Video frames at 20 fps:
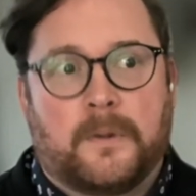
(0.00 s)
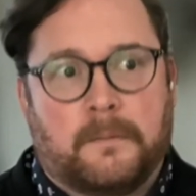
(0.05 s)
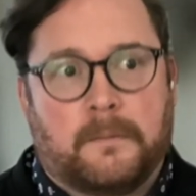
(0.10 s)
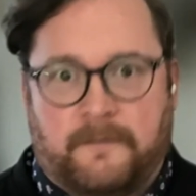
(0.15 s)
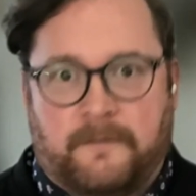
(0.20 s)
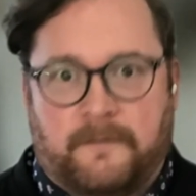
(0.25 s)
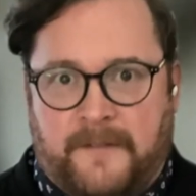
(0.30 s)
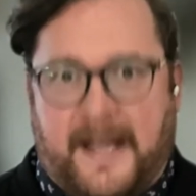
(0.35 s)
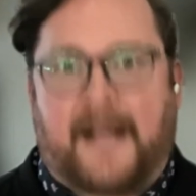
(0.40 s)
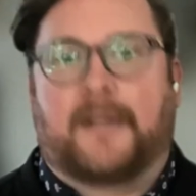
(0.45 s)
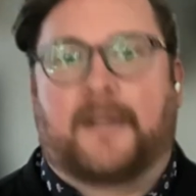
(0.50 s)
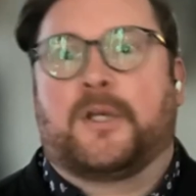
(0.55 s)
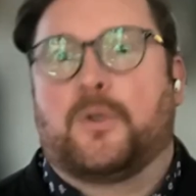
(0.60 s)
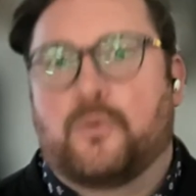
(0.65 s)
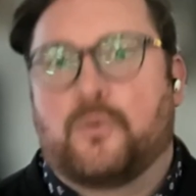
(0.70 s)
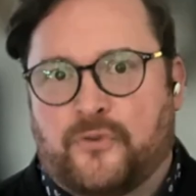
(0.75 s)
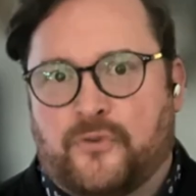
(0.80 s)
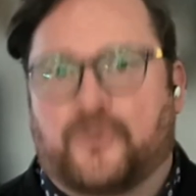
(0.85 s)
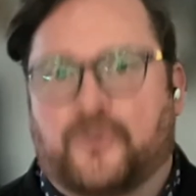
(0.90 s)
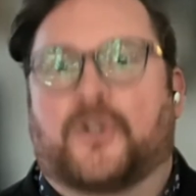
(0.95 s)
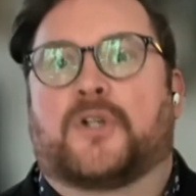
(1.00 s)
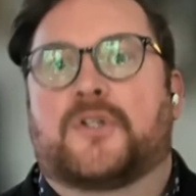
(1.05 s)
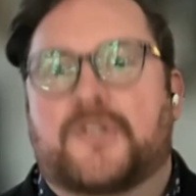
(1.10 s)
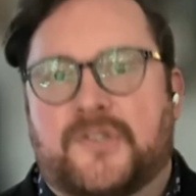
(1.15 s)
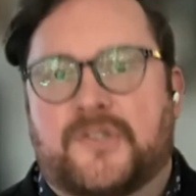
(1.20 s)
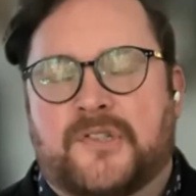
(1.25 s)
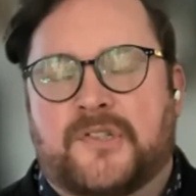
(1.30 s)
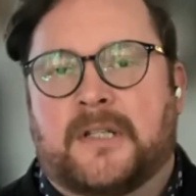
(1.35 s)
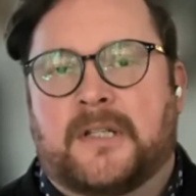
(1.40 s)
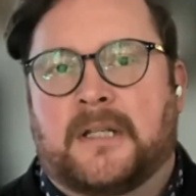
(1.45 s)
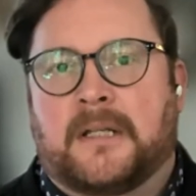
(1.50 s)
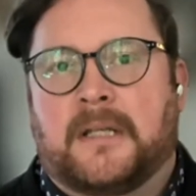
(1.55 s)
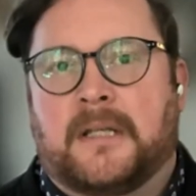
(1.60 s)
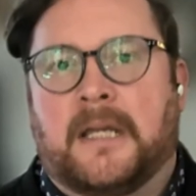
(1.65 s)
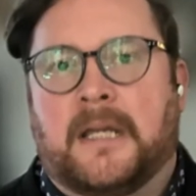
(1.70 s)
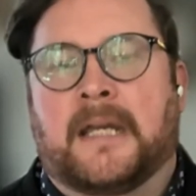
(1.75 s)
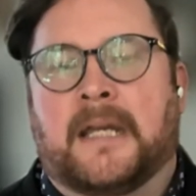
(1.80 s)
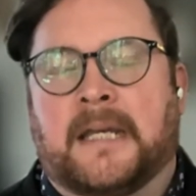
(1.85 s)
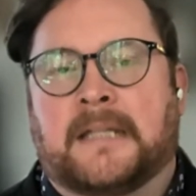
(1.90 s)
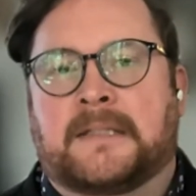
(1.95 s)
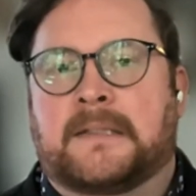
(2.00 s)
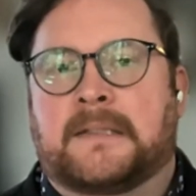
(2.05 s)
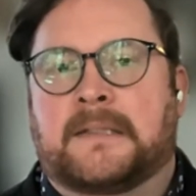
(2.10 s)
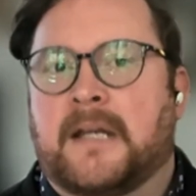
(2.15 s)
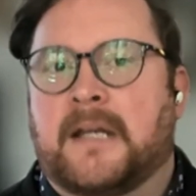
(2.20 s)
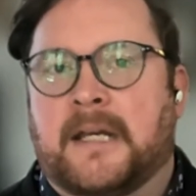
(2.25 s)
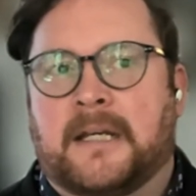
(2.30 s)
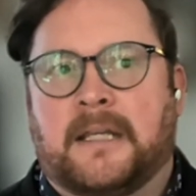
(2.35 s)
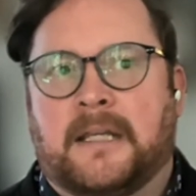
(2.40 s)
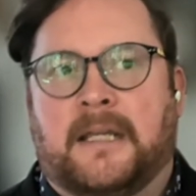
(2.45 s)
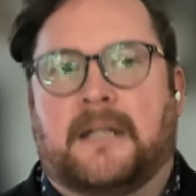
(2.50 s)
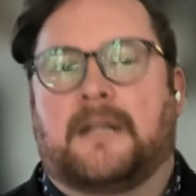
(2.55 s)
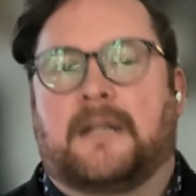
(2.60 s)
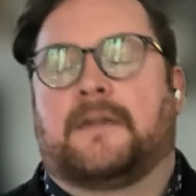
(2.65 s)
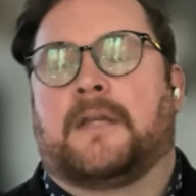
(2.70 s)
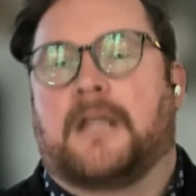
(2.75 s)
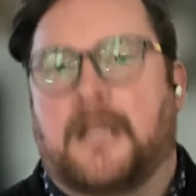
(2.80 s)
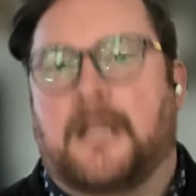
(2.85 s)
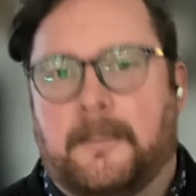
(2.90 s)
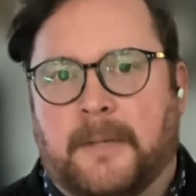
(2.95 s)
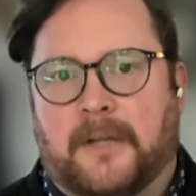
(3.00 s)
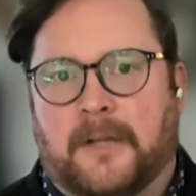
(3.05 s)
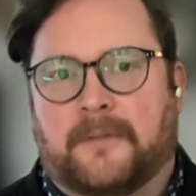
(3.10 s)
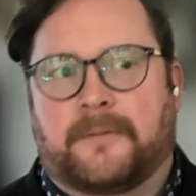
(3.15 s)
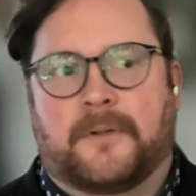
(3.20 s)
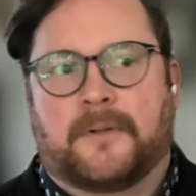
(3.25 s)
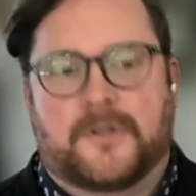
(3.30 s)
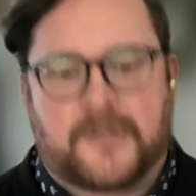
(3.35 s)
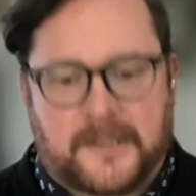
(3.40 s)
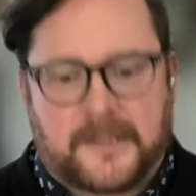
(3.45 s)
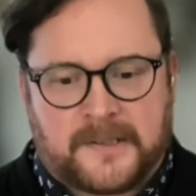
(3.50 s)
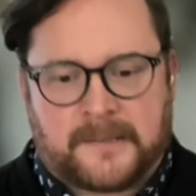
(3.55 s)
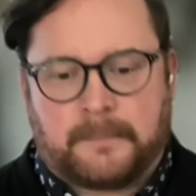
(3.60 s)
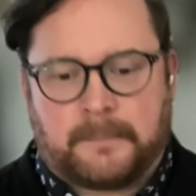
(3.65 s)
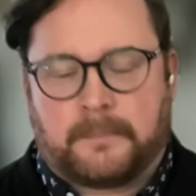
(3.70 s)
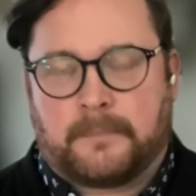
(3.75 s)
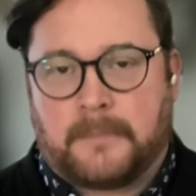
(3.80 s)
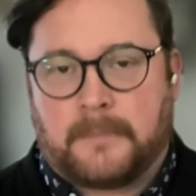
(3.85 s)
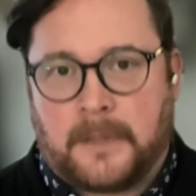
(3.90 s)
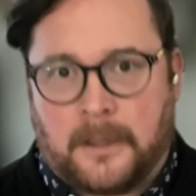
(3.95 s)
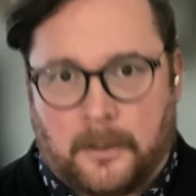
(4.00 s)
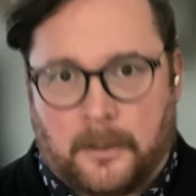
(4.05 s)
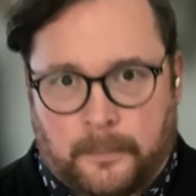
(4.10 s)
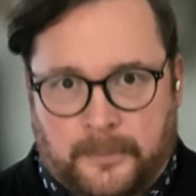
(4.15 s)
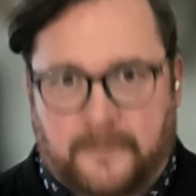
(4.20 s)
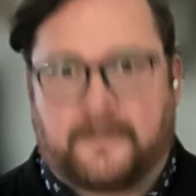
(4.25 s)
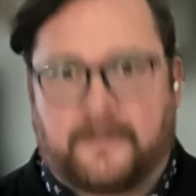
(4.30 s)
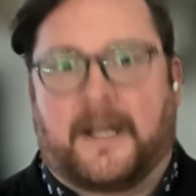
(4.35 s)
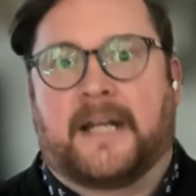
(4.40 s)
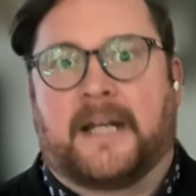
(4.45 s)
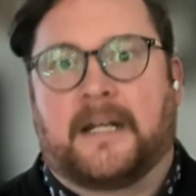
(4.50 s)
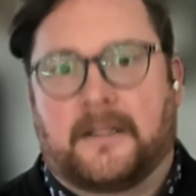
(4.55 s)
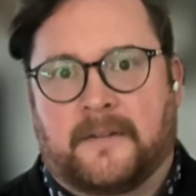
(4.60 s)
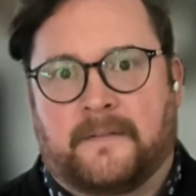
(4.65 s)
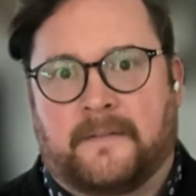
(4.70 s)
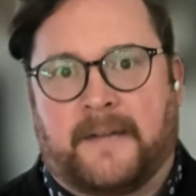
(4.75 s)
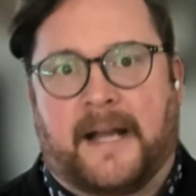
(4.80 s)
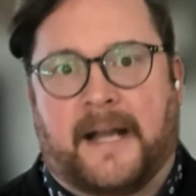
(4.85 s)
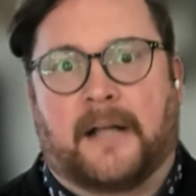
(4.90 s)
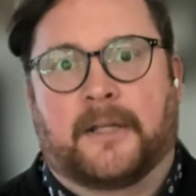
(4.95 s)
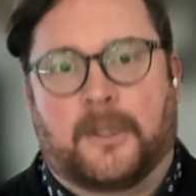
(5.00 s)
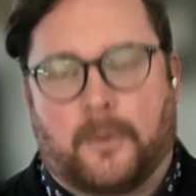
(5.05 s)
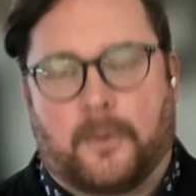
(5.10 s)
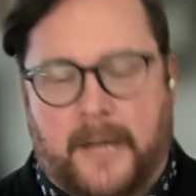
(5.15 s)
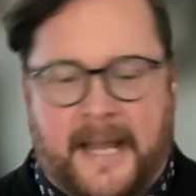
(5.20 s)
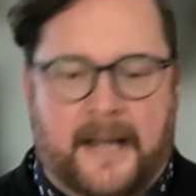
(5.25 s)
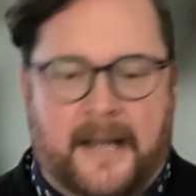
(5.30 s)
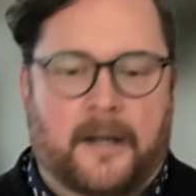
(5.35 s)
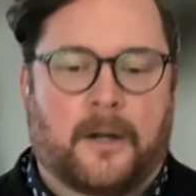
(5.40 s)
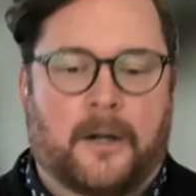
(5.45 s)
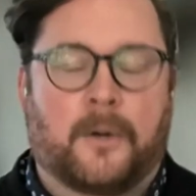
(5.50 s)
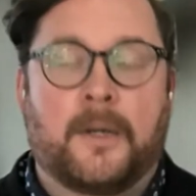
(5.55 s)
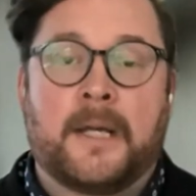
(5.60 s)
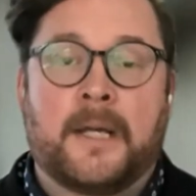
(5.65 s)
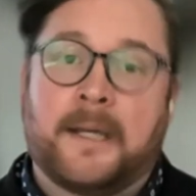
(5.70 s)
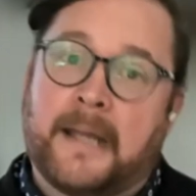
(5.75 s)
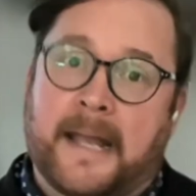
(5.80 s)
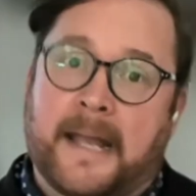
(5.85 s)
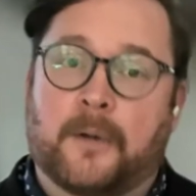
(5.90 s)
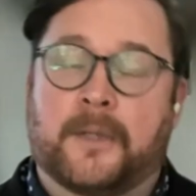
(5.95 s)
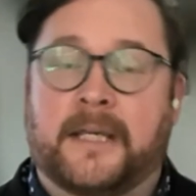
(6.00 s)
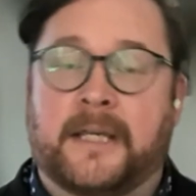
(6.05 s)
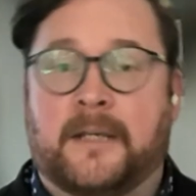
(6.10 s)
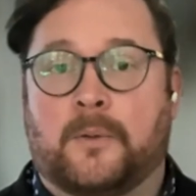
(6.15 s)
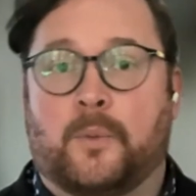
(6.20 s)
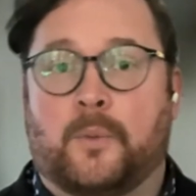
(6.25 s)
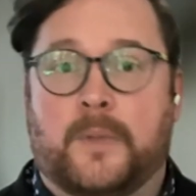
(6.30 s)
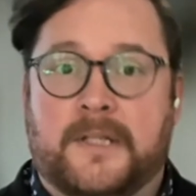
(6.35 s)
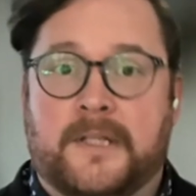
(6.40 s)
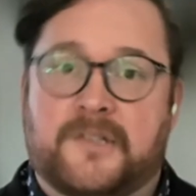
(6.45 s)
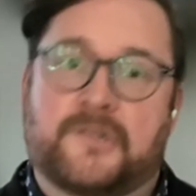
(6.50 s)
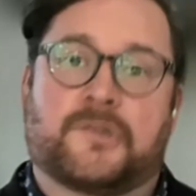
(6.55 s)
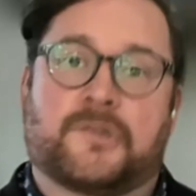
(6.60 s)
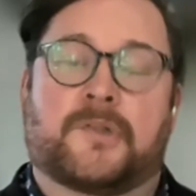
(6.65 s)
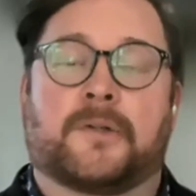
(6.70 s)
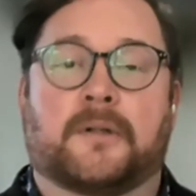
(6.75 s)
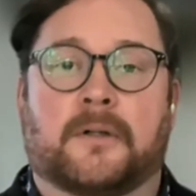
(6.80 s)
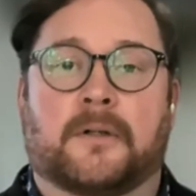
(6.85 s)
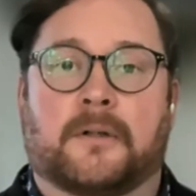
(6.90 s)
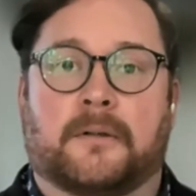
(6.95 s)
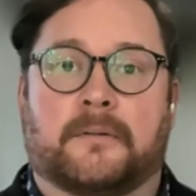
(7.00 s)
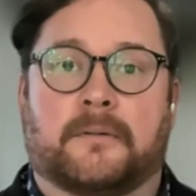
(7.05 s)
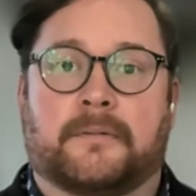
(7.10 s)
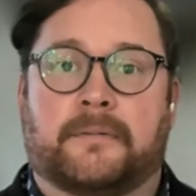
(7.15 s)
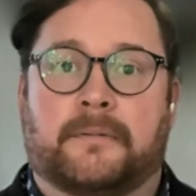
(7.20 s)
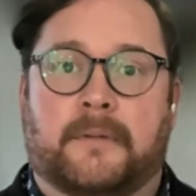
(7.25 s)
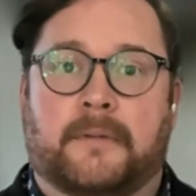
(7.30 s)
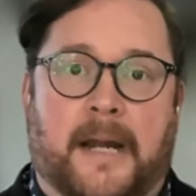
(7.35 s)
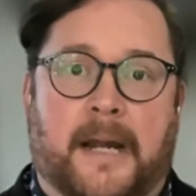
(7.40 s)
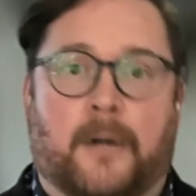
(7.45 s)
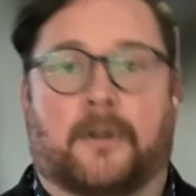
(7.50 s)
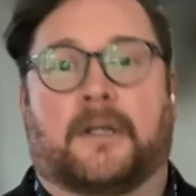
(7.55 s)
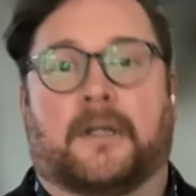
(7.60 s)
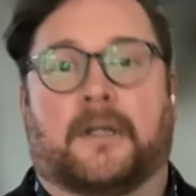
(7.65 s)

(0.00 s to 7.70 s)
value first. It's not getting the email first, it's providing the value. How can we serve our